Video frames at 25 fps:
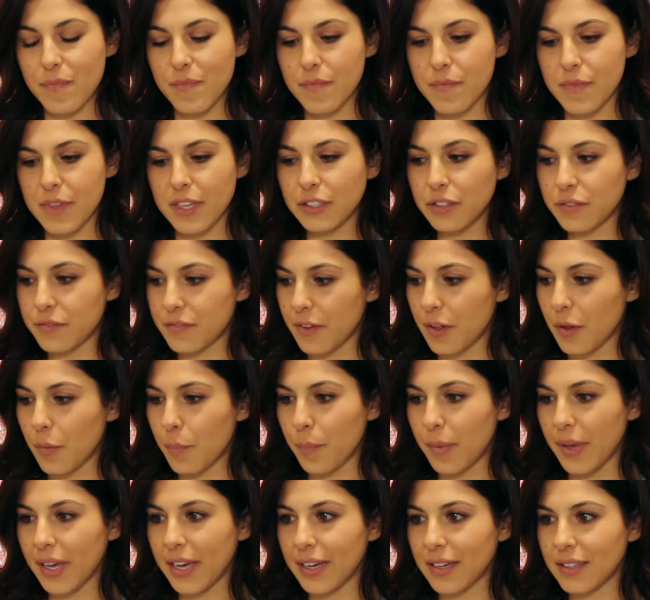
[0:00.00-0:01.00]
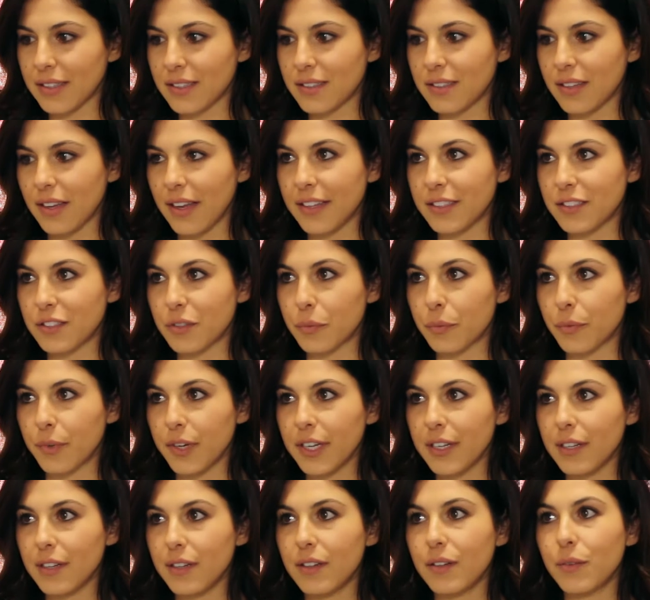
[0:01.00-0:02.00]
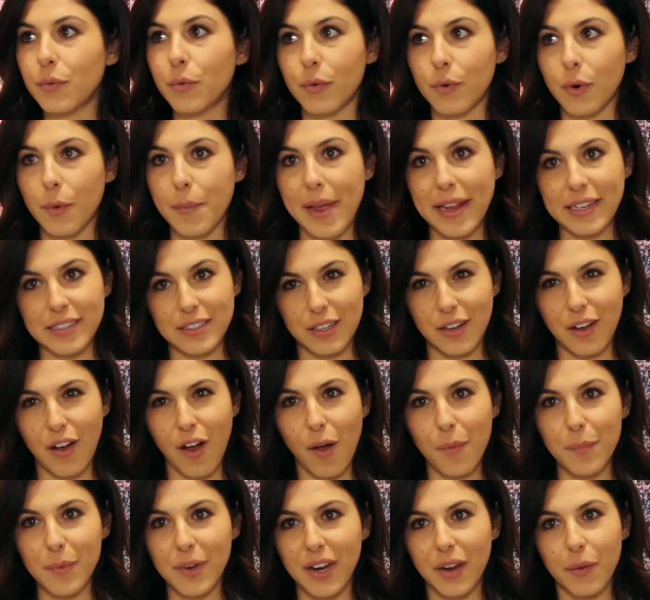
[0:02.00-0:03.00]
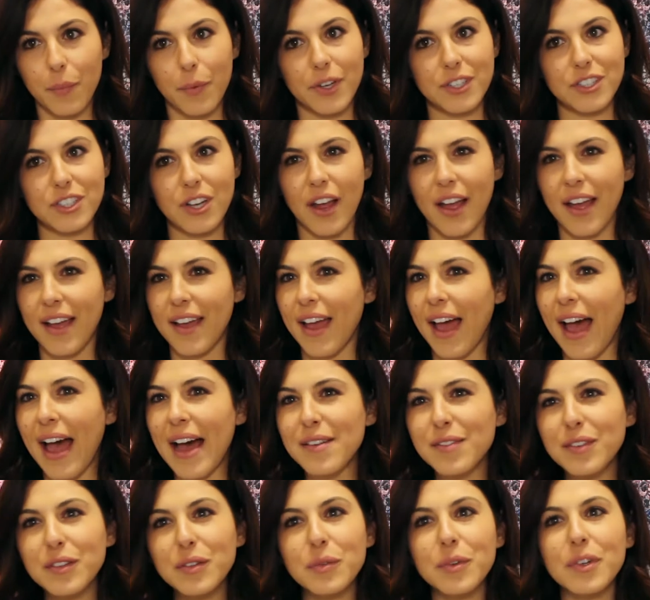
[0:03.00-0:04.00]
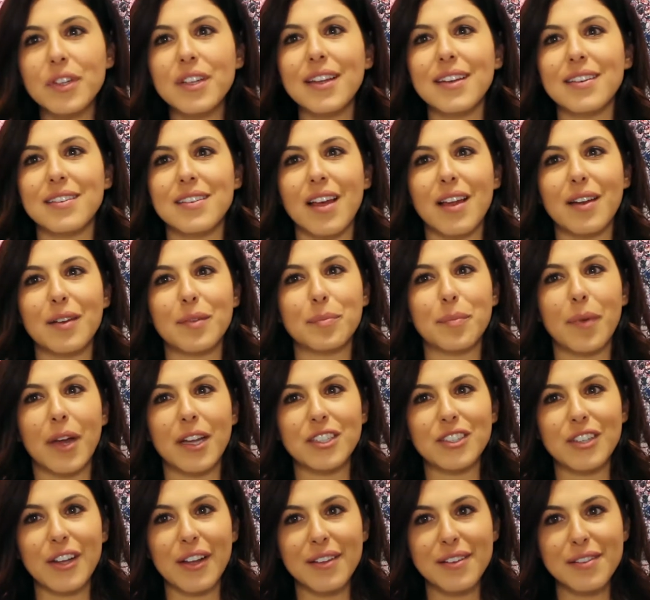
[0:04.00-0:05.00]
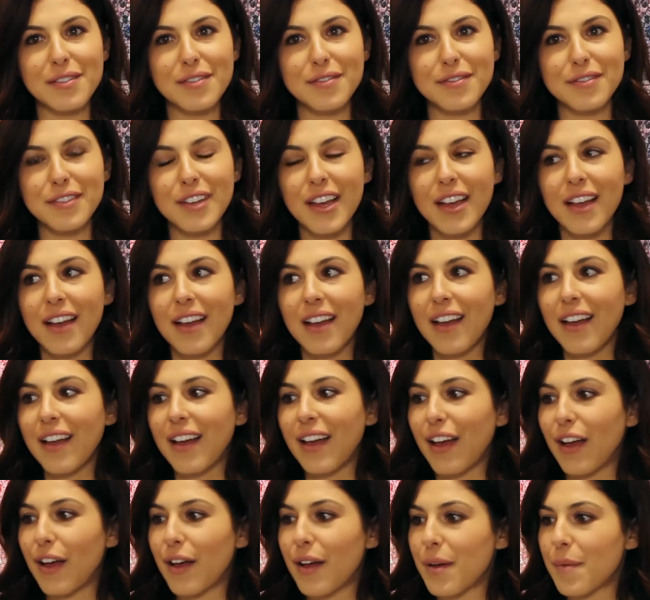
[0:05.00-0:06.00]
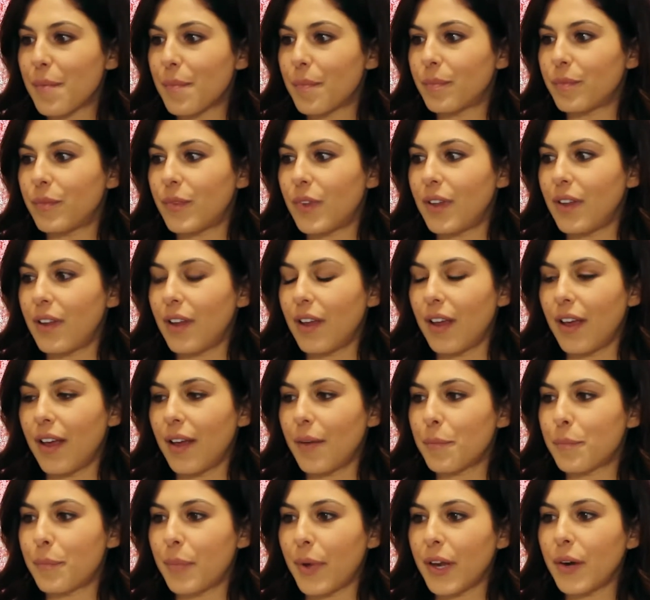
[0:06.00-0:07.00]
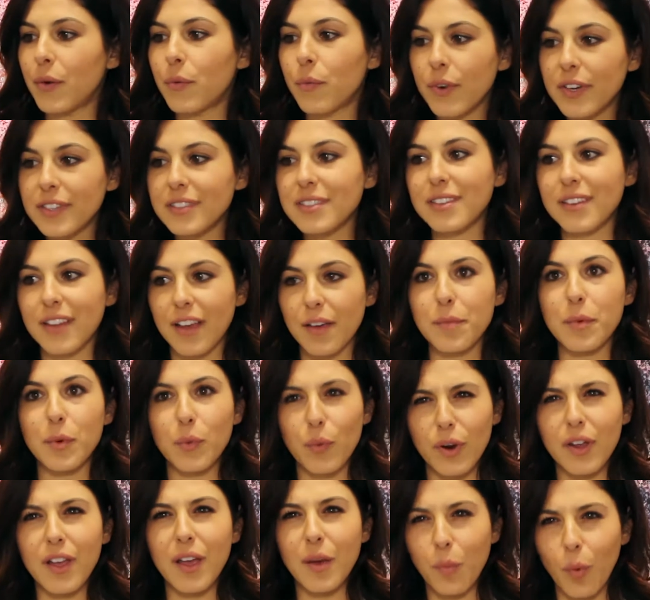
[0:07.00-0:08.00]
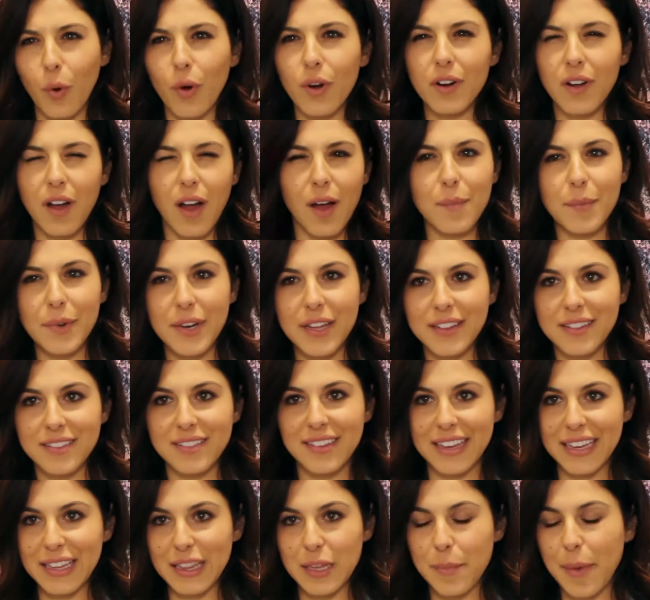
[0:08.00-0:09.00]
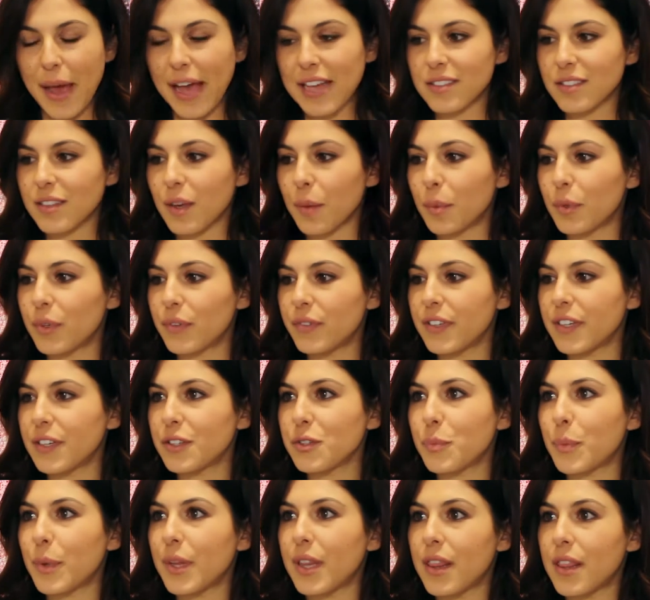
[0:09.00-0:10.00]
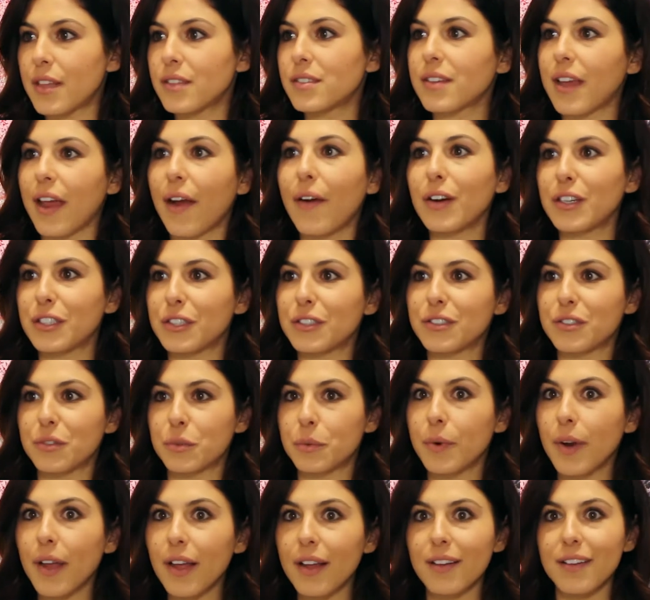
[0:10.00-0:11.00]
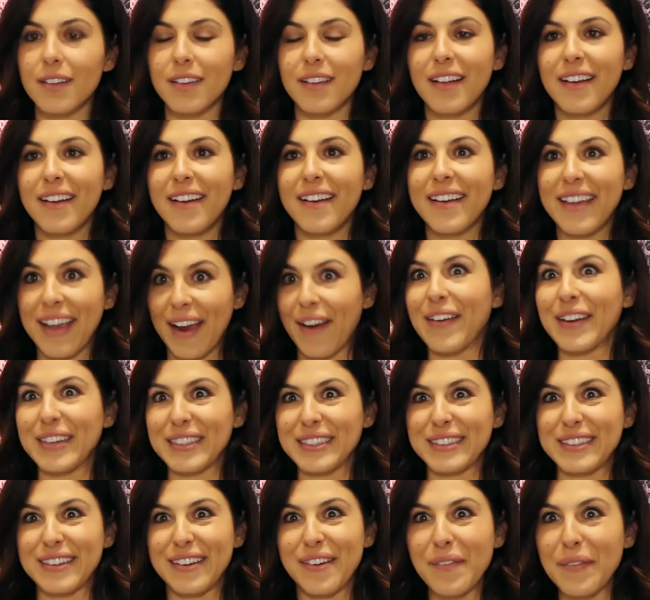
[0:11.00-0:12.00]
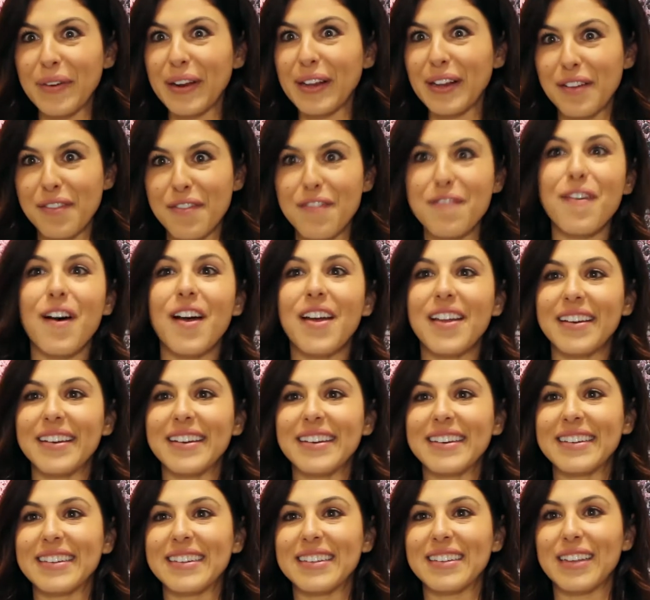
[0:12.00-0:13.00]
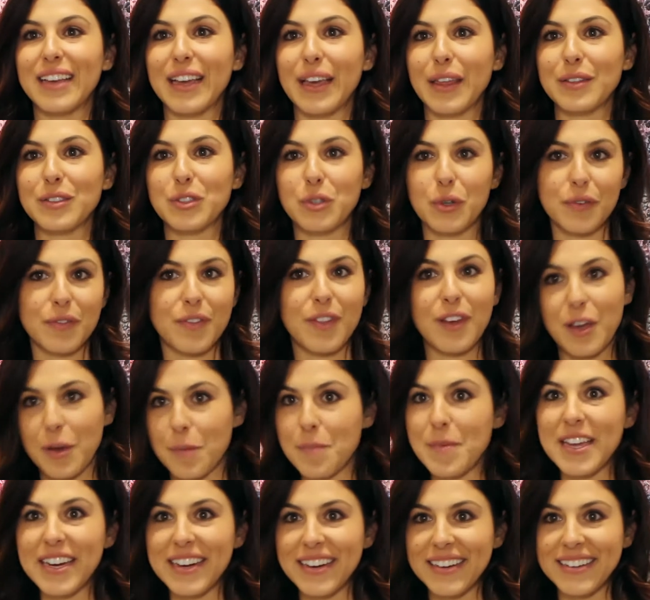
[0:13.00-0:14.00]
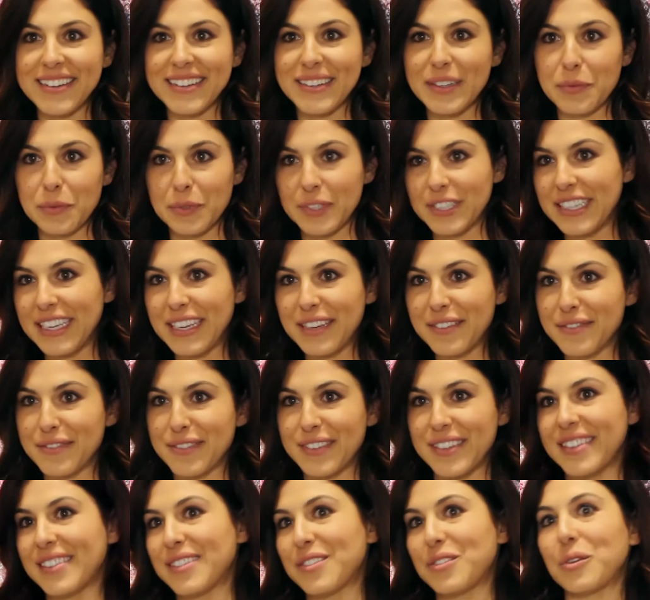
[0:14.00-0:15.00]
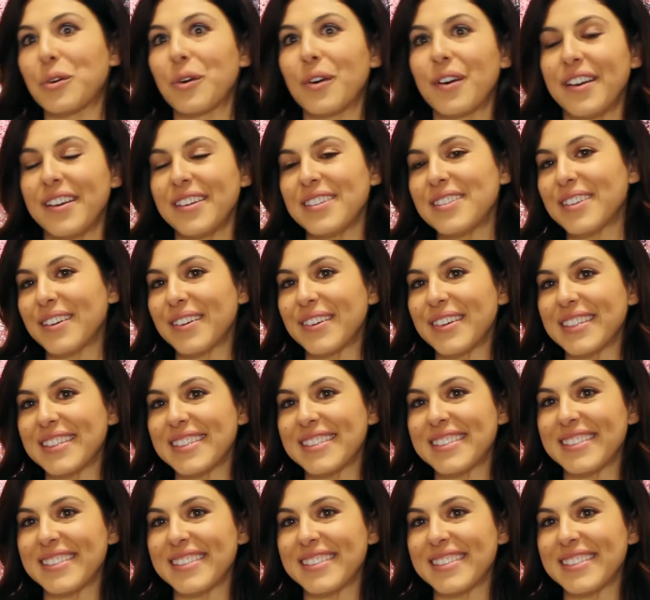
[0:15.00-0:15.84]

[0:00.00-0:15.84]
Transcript: this film, because it's a real romantic comedy, which I haven't really done much of. But recently I've been working more in comedy, like in the past couple of years, but this character is a real character, a real fun, like sort of the comedic relief in the story. So